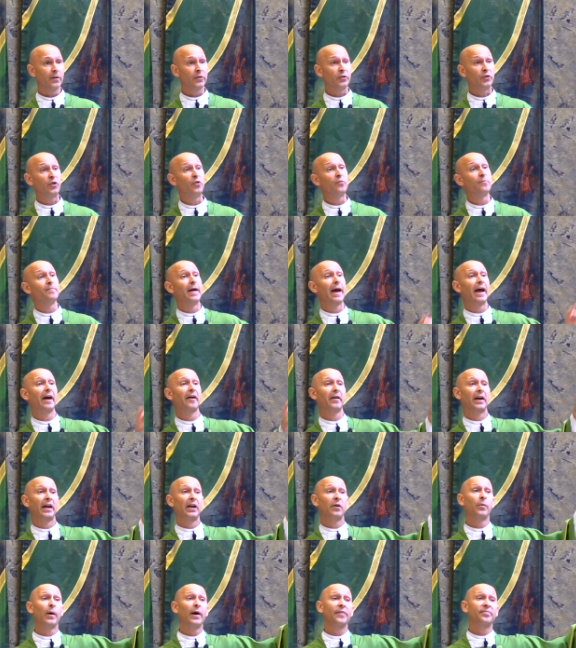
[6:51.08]
You
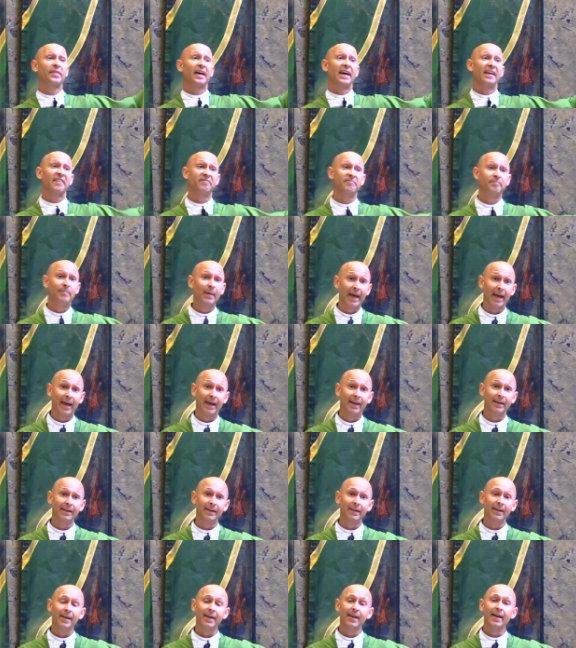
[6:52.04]
marry what they've
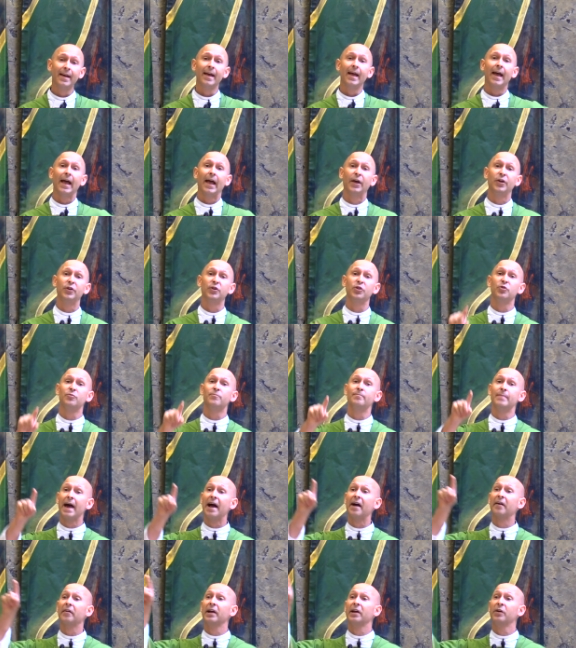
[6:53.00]
been, and you
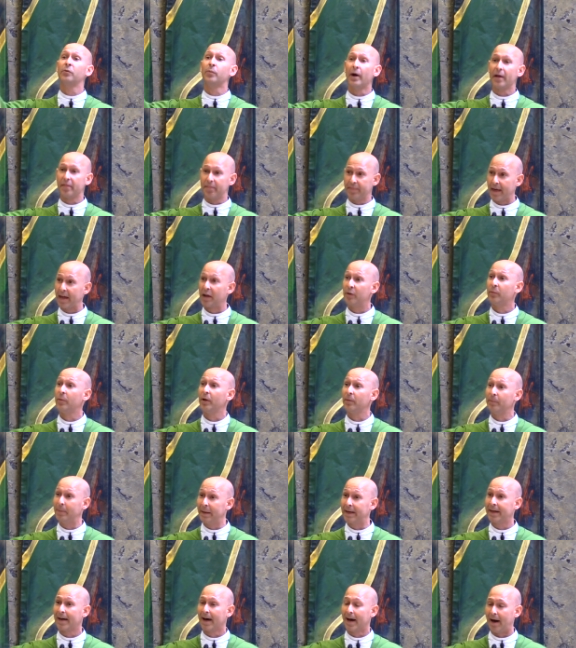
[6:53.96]
marry what they will
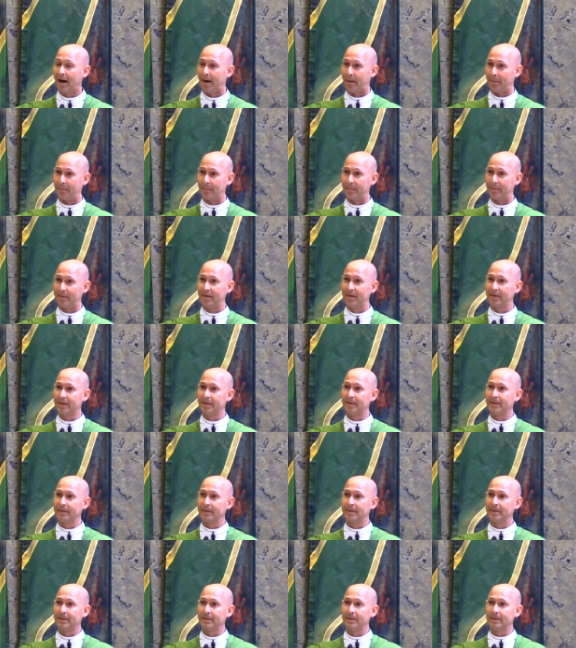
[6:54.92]
become.
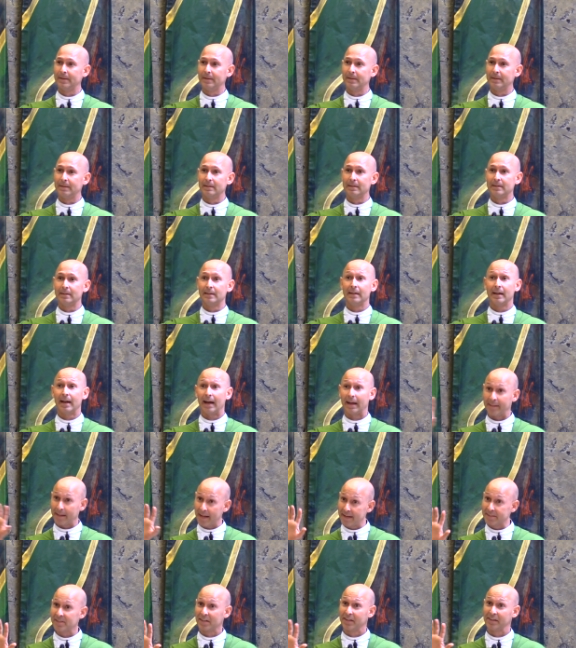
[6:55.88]

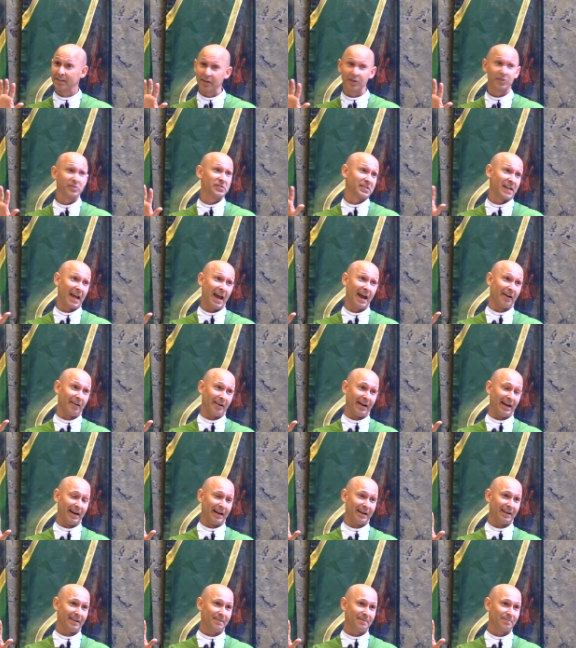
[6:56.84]
And that's a little
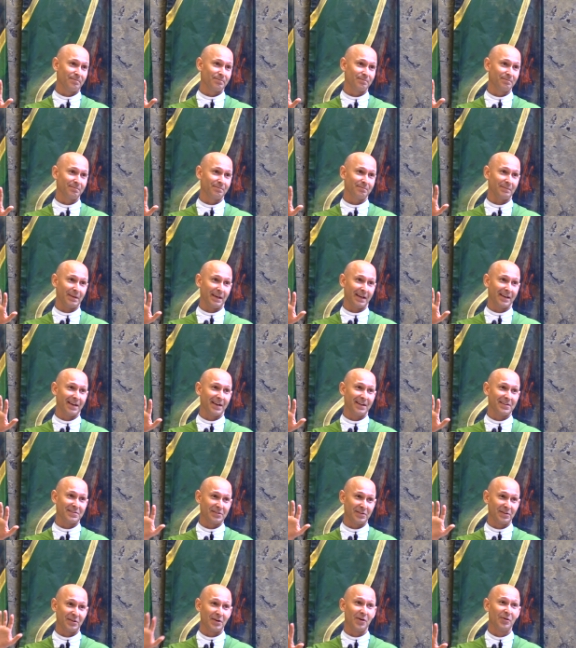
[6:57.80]
scary,
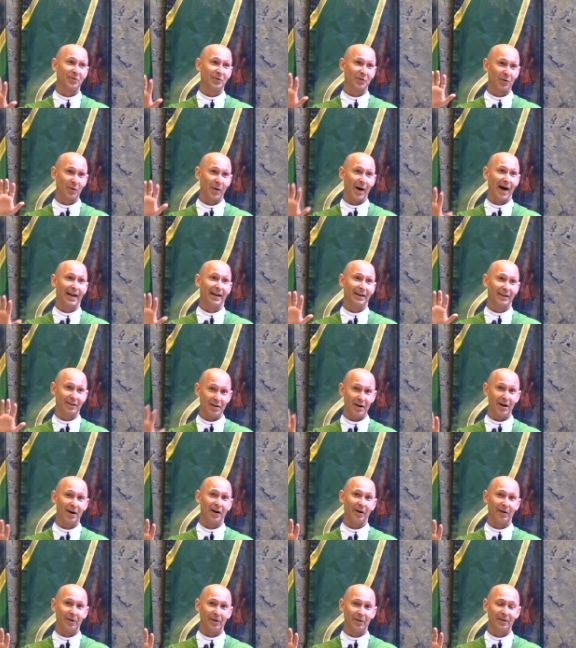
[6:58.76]
because you don't quite
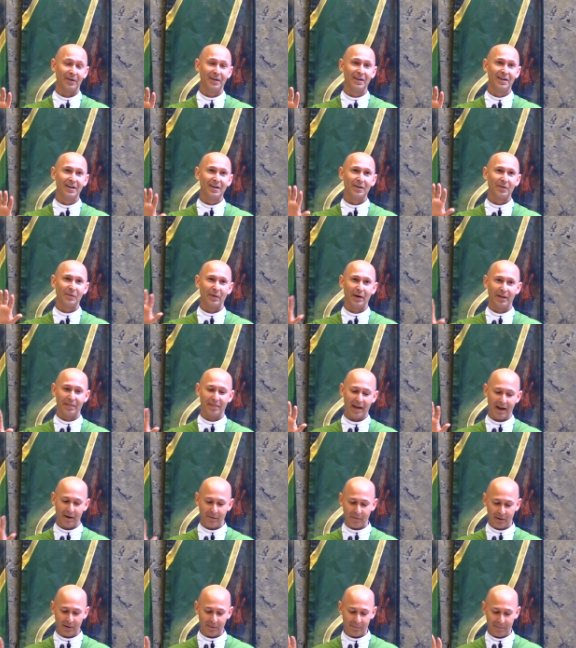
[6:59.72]
know what
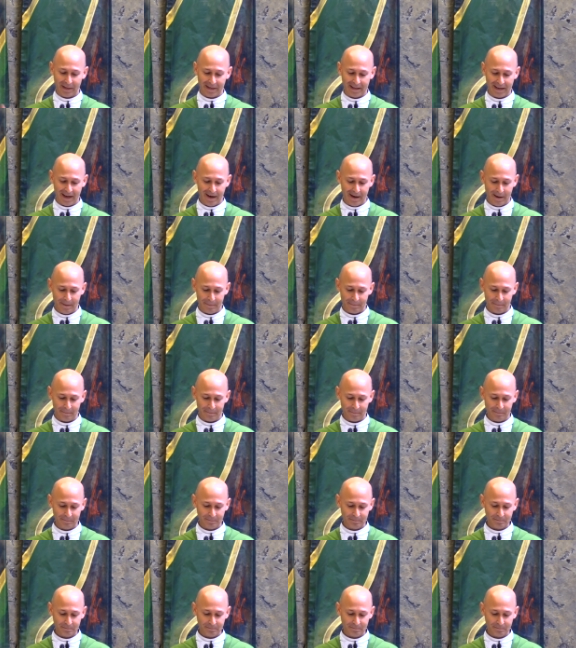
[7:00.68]
they will become.